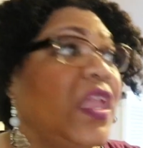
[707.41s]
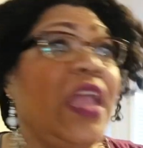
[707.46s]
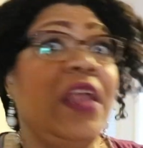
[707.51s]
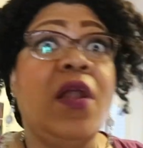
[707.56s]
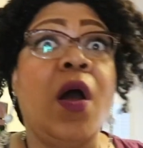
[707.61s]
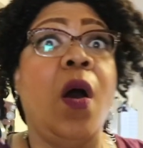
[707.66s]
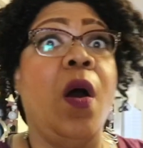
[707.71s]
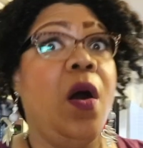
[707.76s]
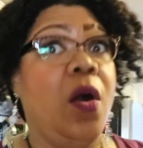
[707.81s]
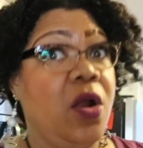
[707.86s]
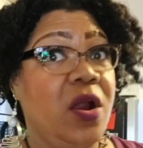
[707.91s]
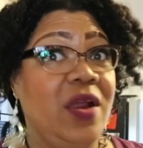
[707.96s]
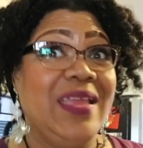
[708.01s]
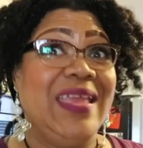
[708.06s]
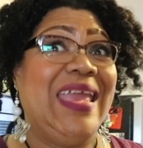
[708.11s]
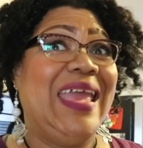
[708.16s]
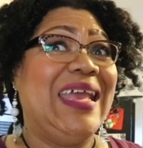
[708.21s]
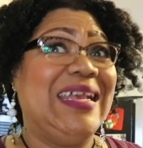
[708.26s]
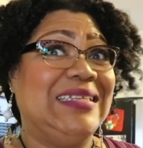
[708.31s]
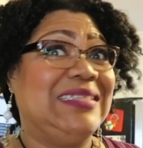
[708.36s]
And all
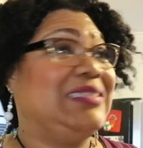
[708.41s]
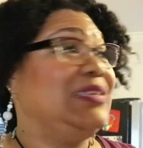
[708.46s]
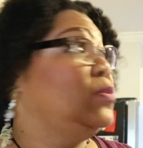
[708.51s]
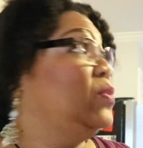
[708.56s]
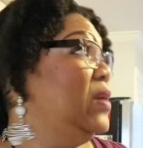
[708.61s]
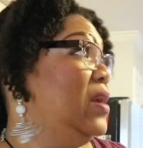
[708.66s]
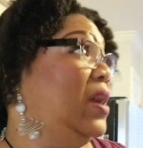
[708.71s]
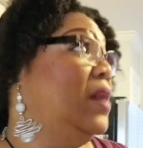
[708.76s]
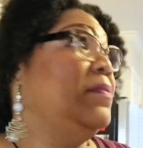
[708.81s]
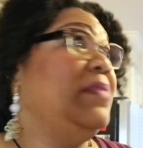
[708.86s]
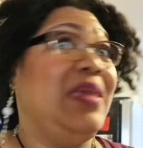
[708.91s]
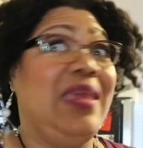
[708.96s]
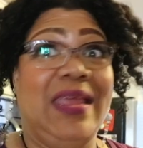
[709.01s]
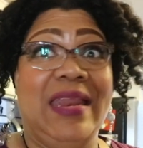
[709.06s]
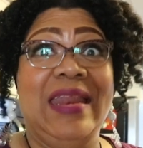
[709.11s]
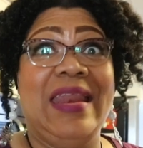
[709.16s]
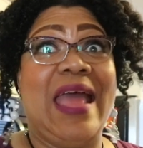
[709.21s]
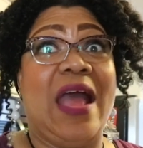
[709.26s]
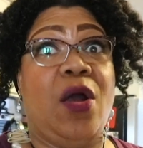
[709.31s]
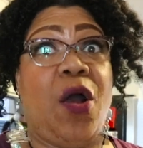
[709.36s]
her guests that would come
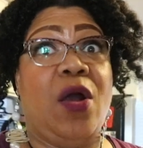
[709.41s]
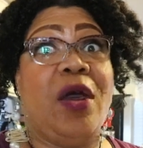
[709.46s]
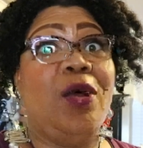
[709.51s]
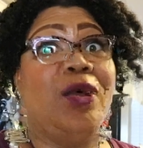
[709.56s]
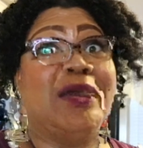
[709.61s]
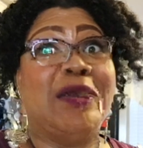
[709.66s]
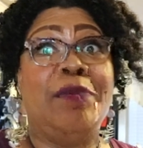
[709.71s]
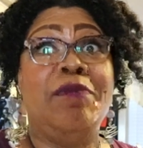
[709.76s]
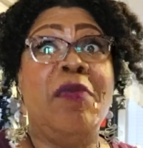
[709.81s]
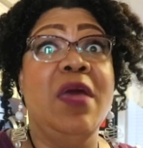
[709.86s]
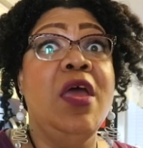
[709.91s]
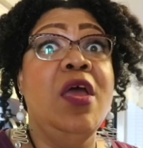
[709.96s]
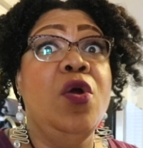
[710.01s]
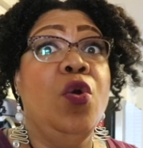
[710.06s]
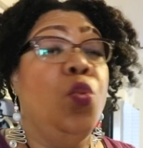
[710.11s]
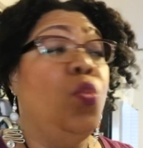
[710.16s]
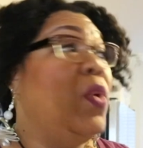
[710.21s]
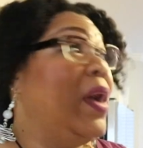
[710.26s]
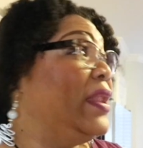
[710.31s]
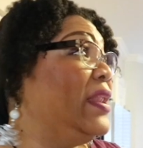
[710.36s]
in and out, it was
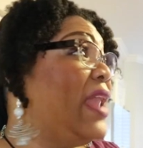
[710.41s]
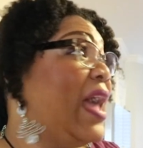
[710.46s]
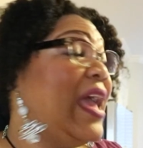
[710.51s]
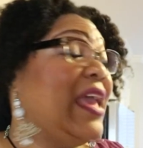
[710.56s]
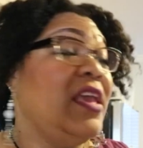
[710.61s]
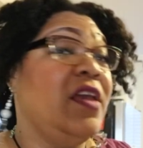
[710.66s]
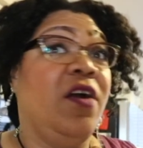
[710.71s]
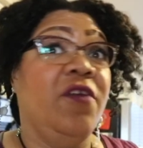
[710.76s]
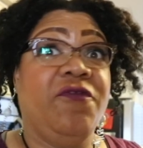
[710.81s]
one night,